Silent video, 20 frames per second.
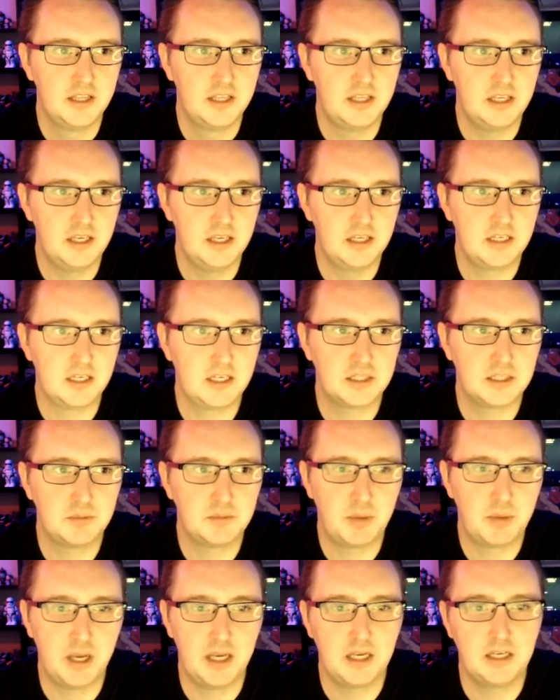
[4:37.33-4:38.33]
the index
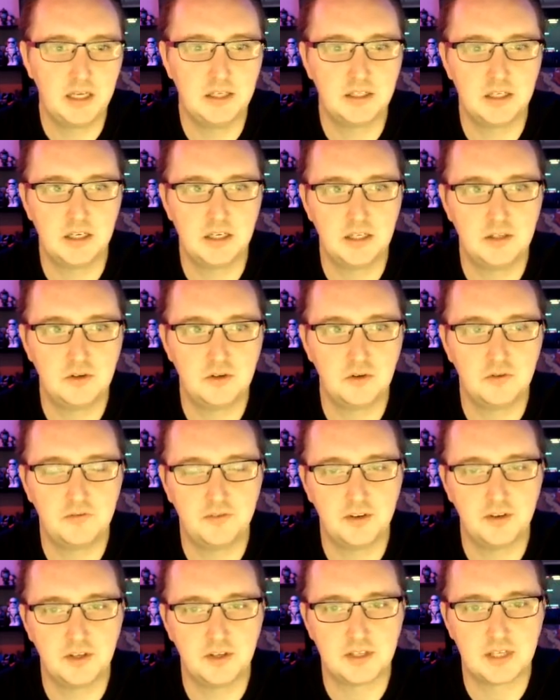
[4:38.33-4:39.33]
page is your
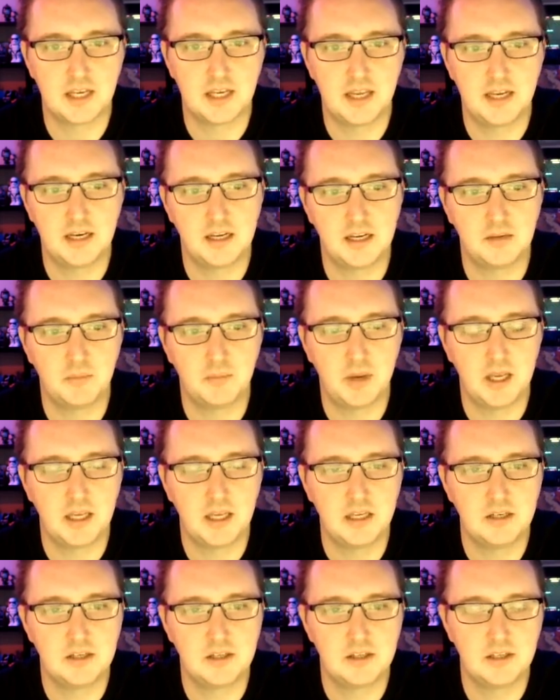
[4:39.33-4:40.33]
first landing
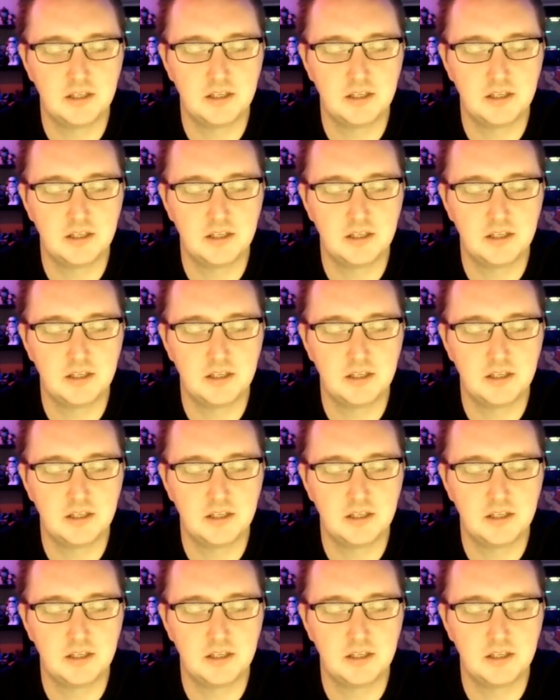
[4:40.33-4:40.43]
page.